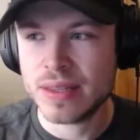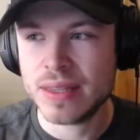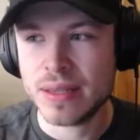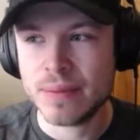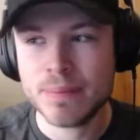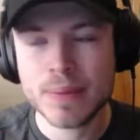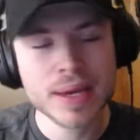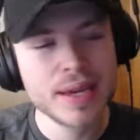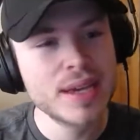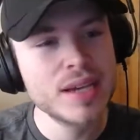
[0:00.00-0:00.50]

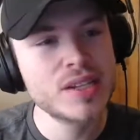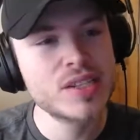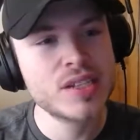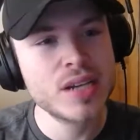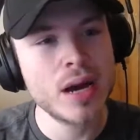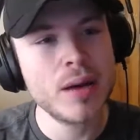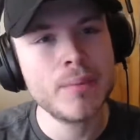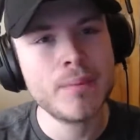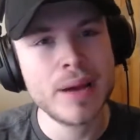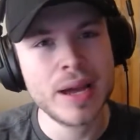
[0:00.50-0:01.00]
the biggest
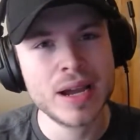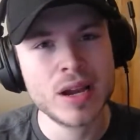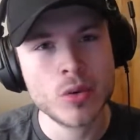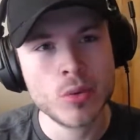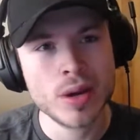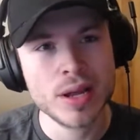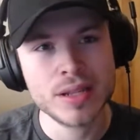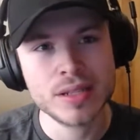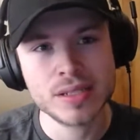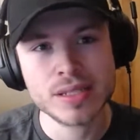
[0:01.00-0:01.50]
comeback
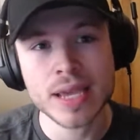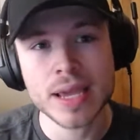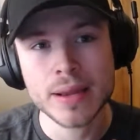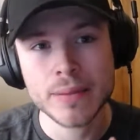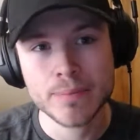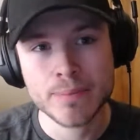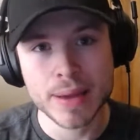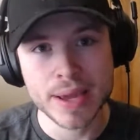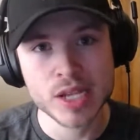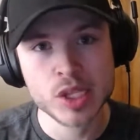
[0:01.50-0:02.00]
wins
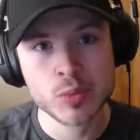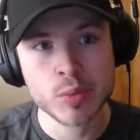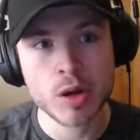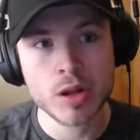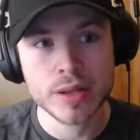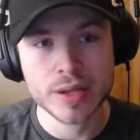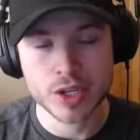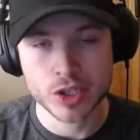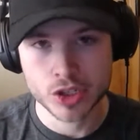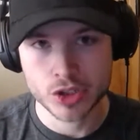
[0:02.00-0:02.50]
in
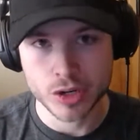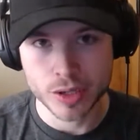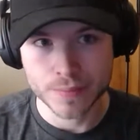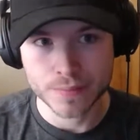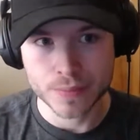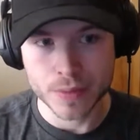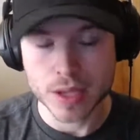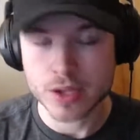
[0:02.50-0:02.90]
baseball history.